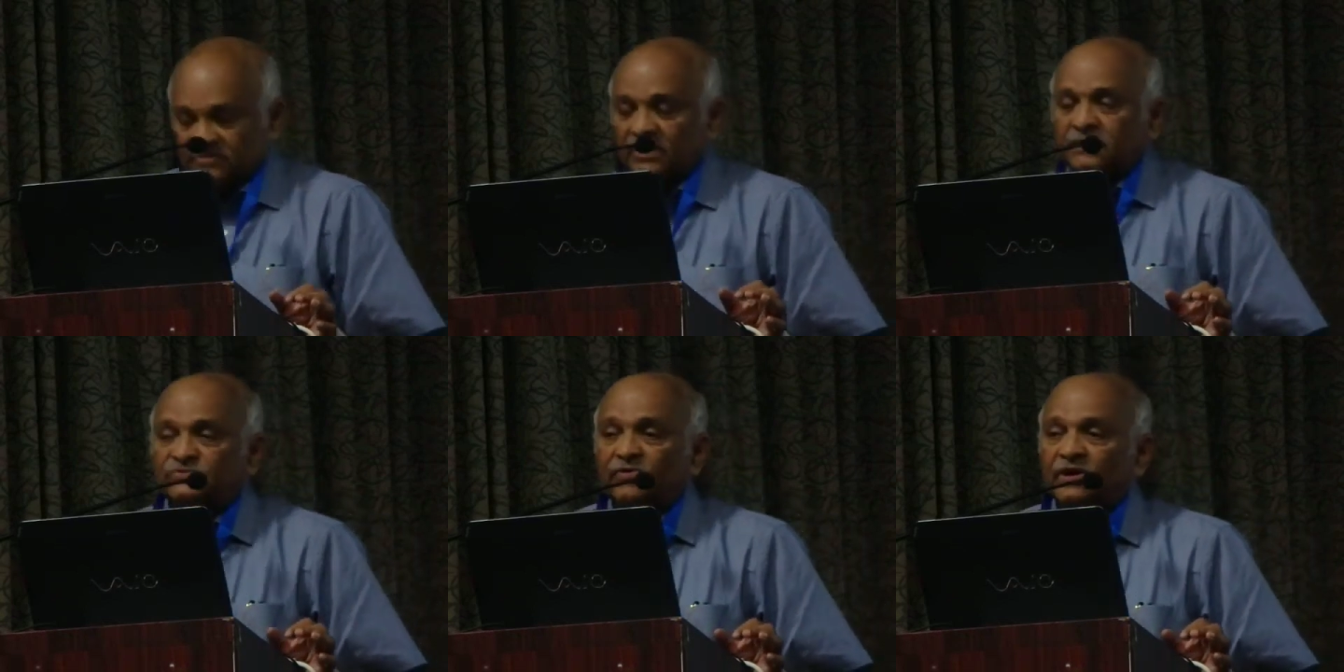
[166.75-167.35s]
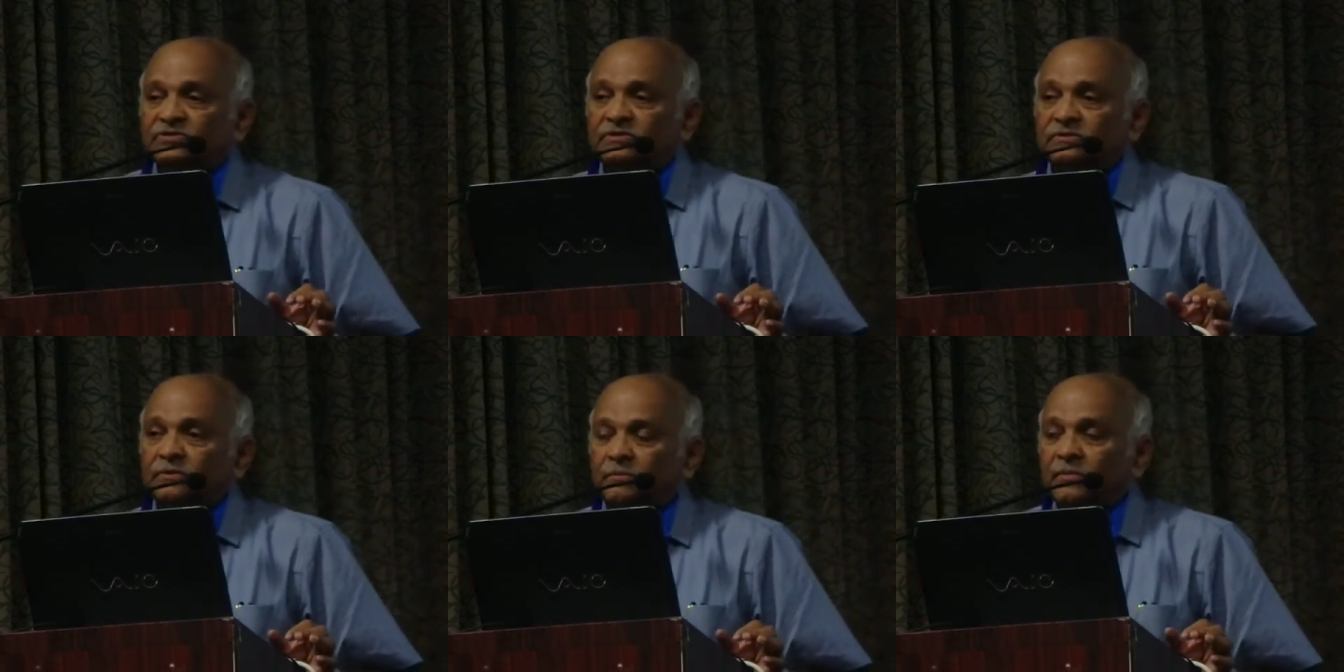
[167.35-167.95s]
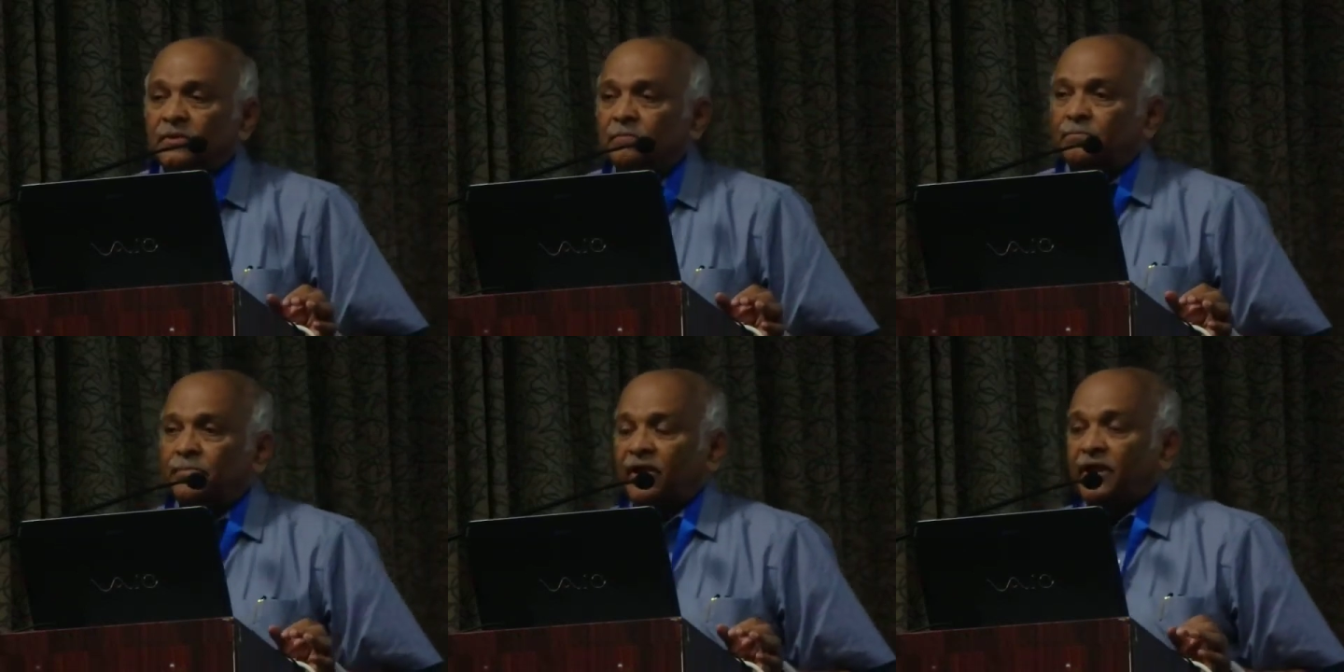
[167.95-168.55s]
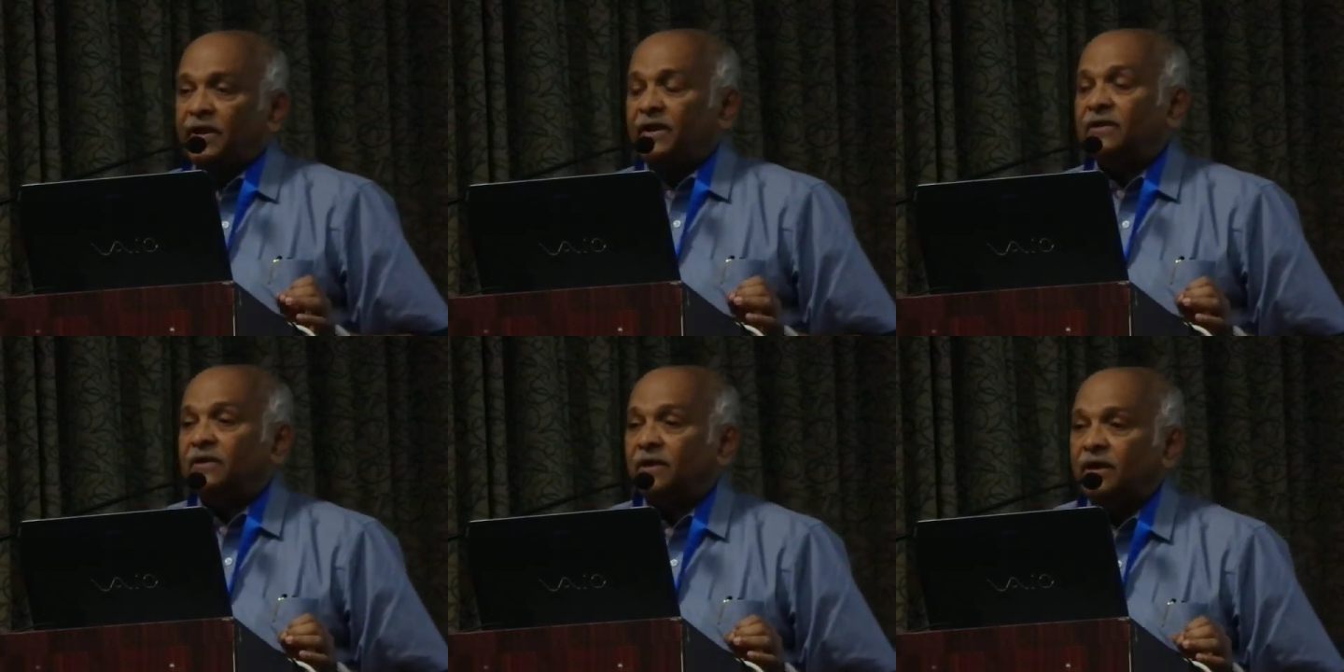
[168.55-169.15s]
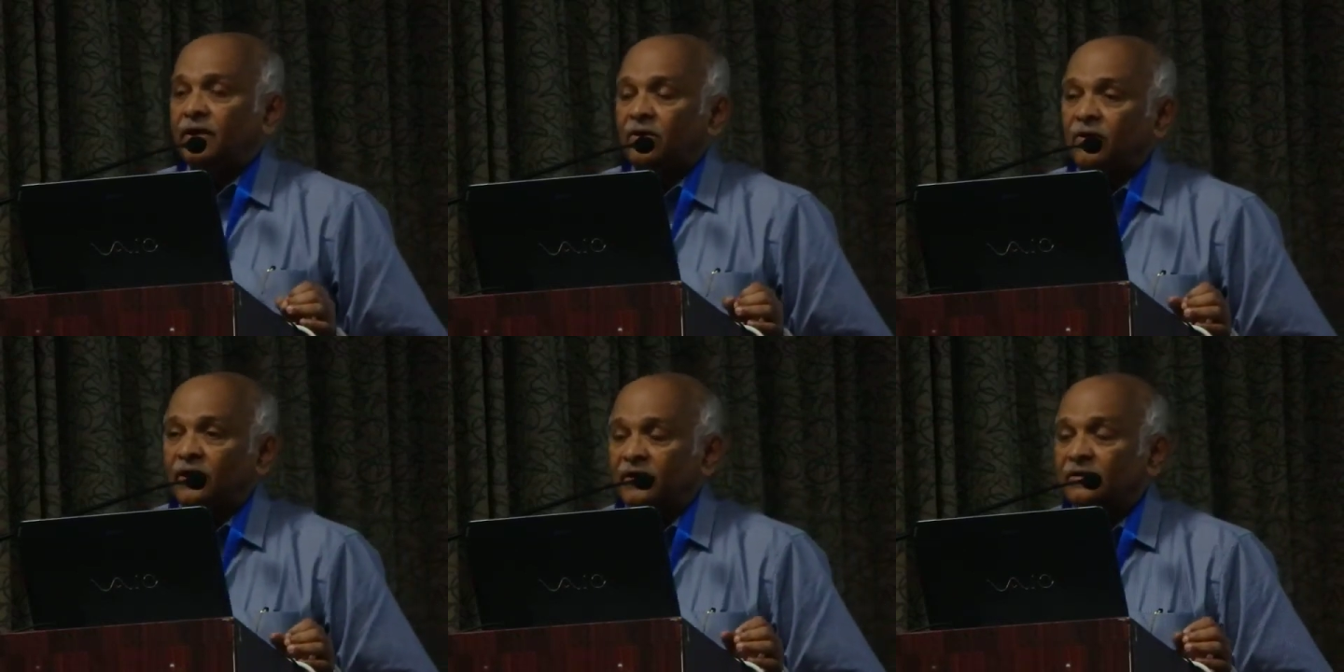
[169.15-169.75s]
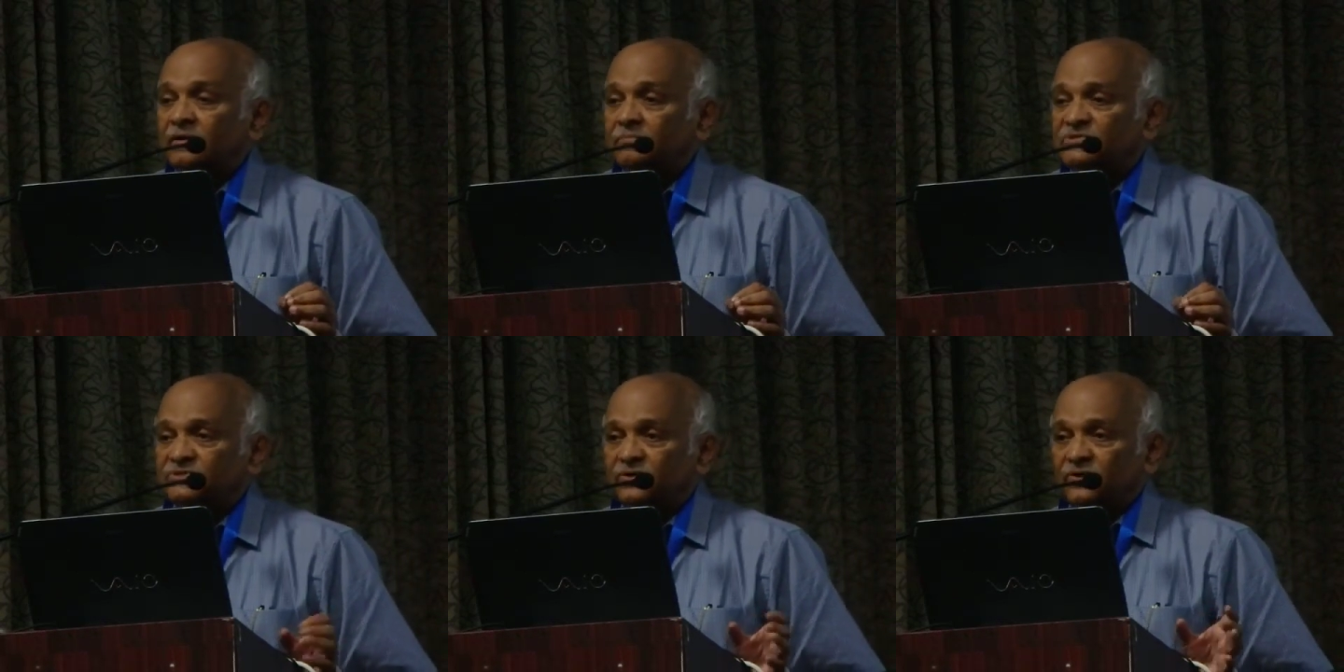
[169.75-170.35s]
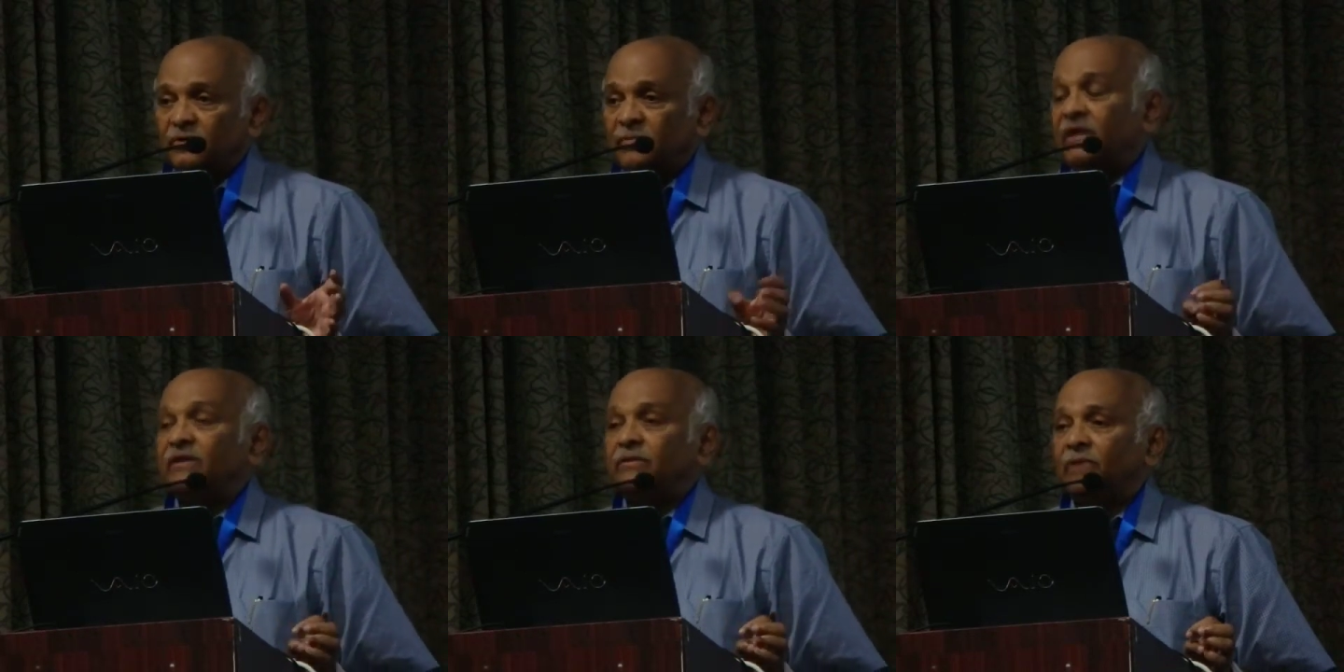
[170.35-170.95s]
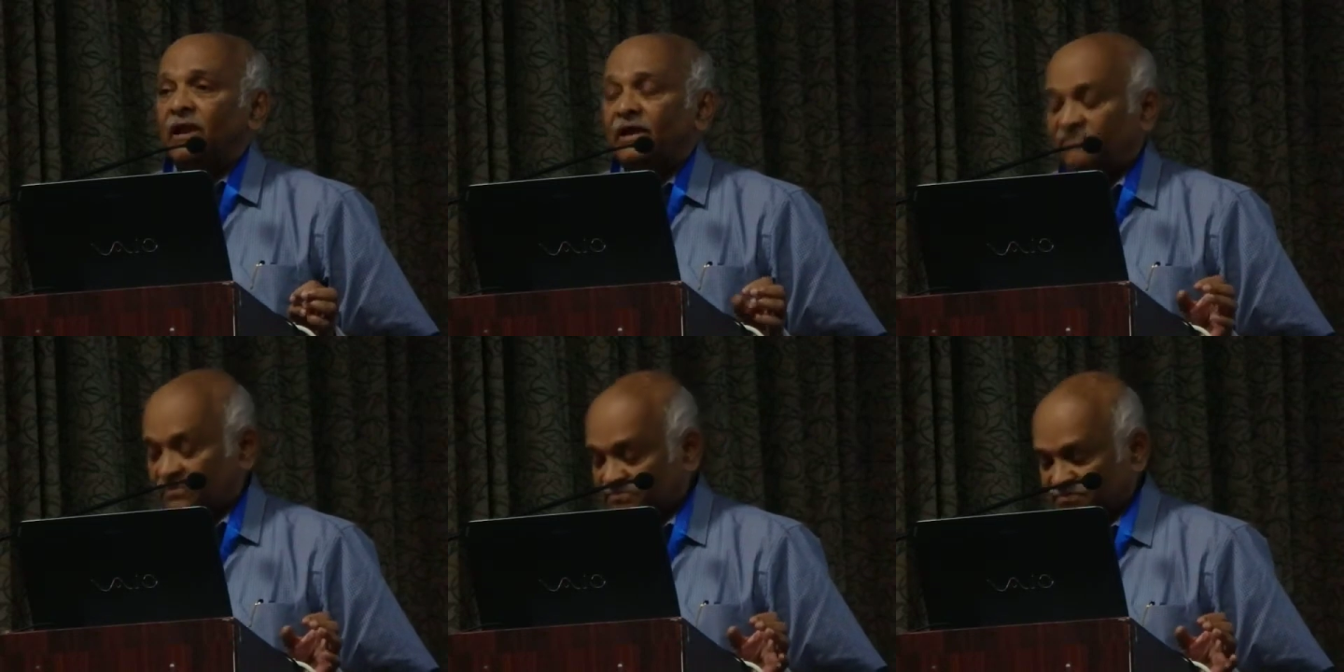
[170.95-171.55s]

satisfaction, pride and honor bestowed on me in my life.